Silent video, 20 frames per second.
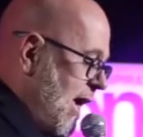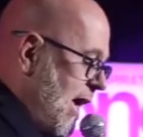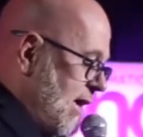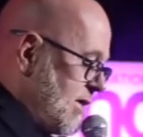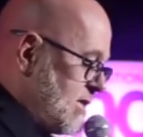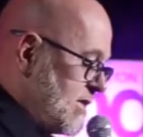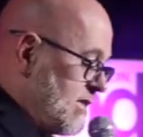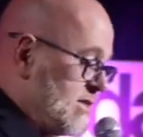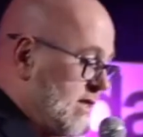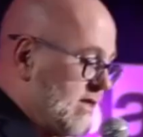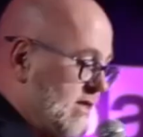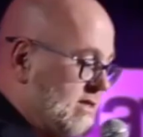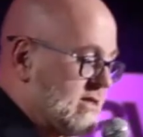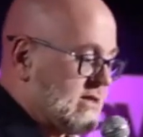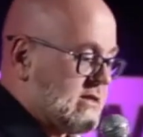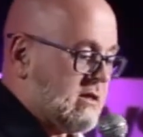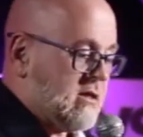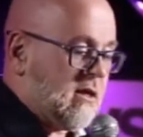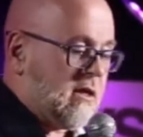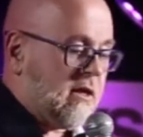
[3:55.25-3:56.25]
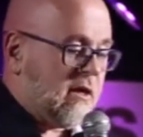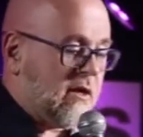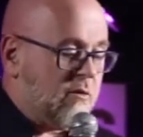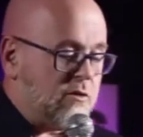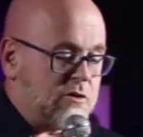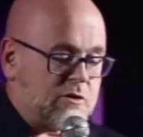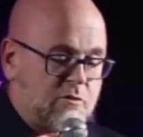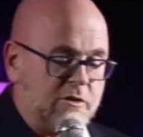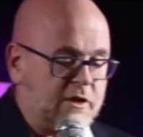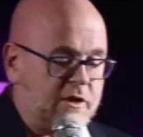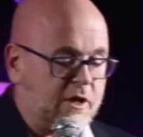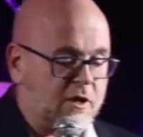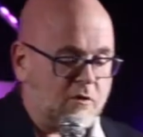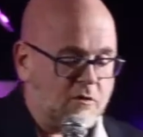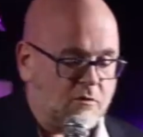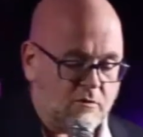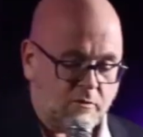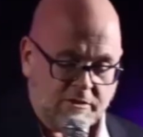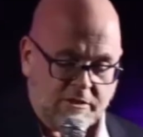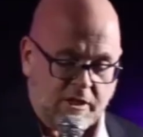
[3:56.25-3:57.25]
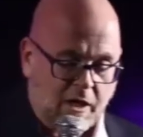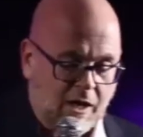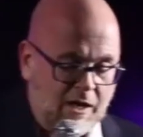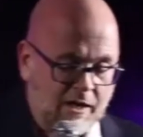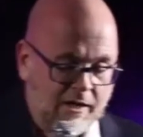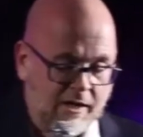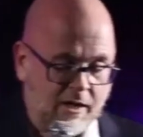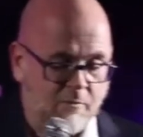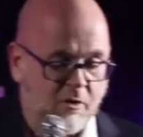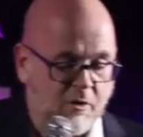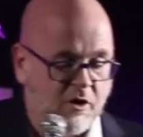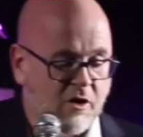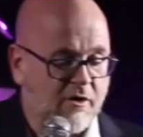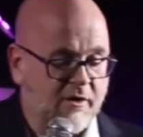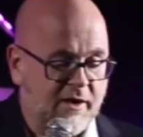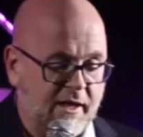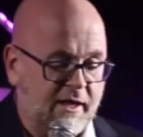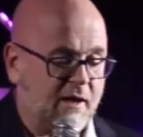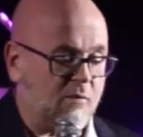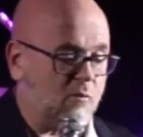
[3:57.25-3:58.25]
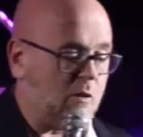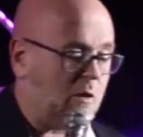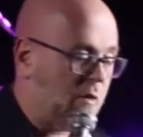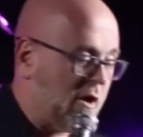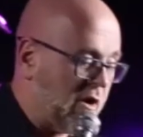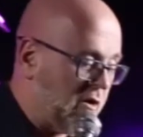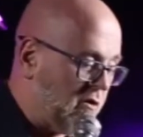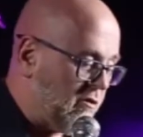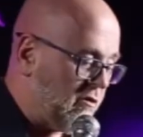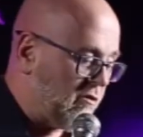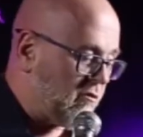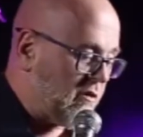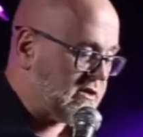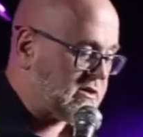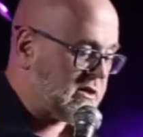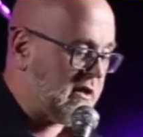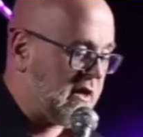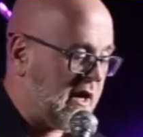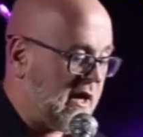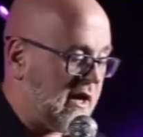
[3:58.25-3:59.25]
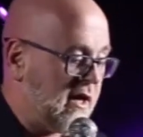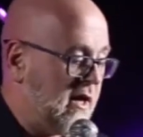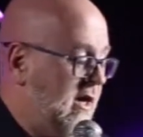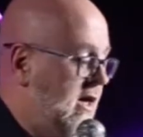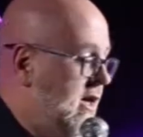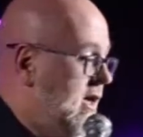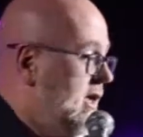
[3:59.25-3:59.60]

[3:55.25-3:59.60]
and she says, it was really cool. We're talking about our day and what we're going to do with the rest of the day,